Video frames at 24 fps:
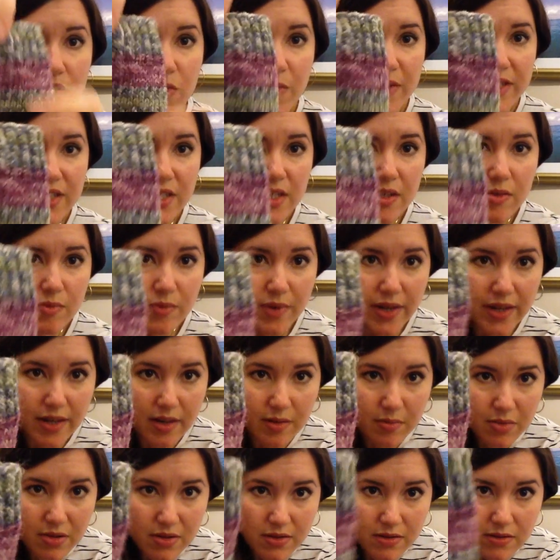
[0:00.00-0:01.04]
twisted
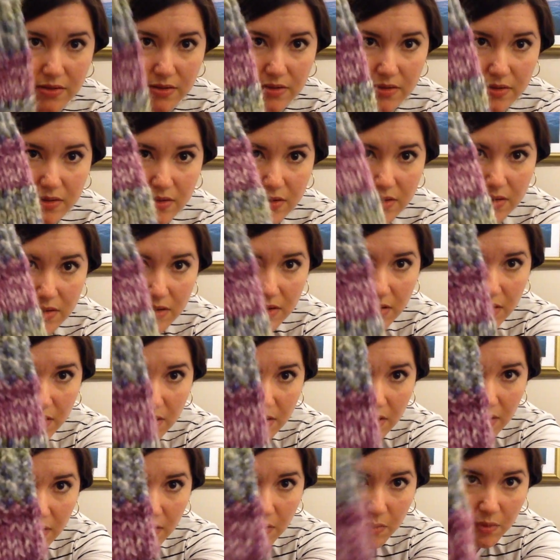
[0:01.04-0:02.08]
rib,
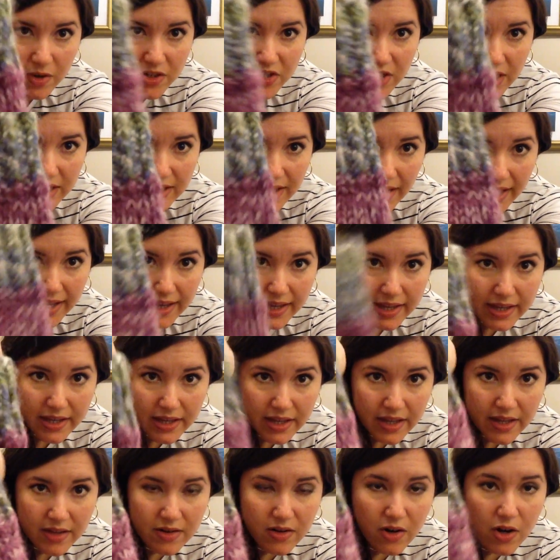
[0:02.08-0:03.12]
which I like.
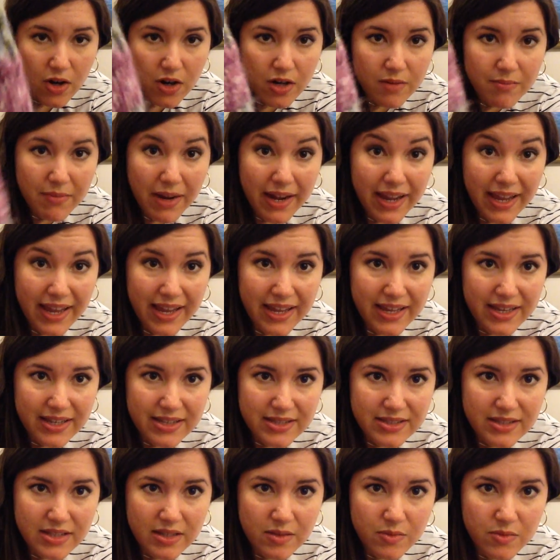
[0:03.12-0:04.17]
It hurt my
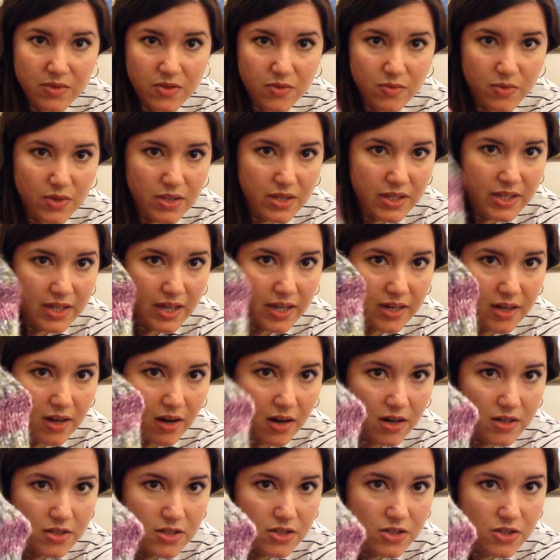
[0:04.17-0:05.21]
hands. It was really kind of
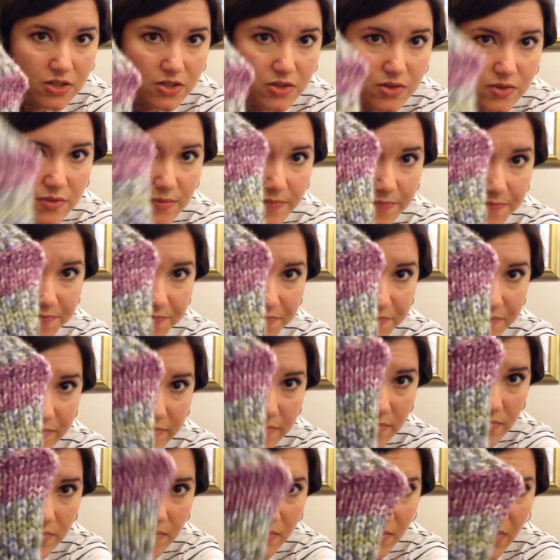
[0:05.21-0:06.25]
hard to do,
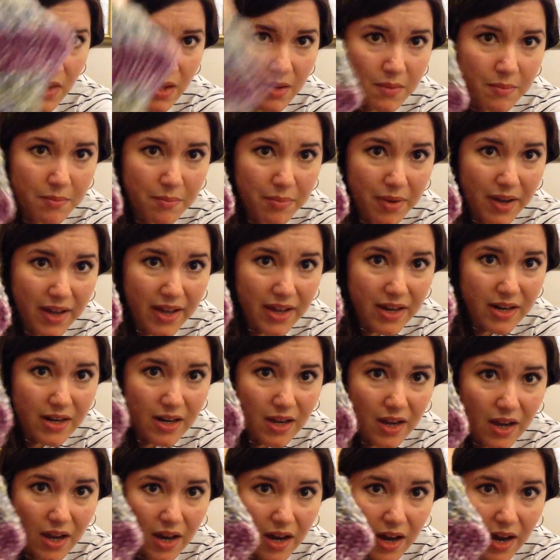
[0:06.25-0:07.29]
but
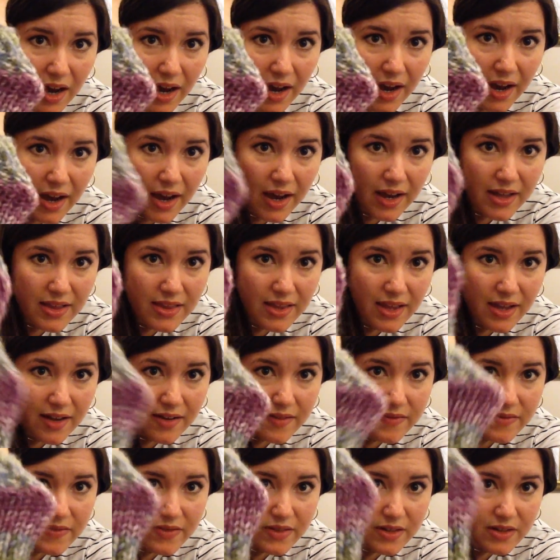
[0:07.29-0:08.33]
I
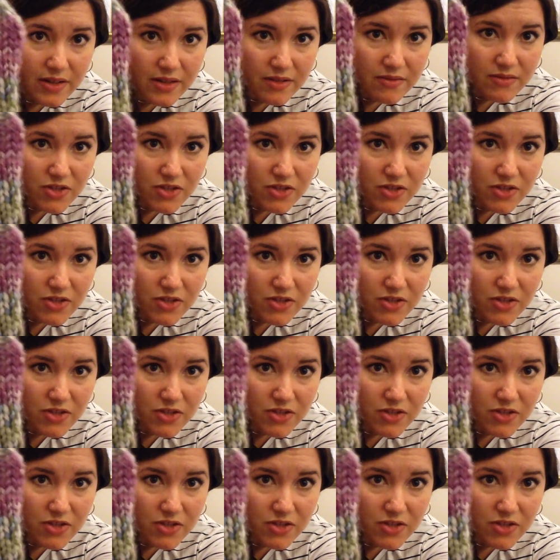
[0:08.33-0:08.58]
love the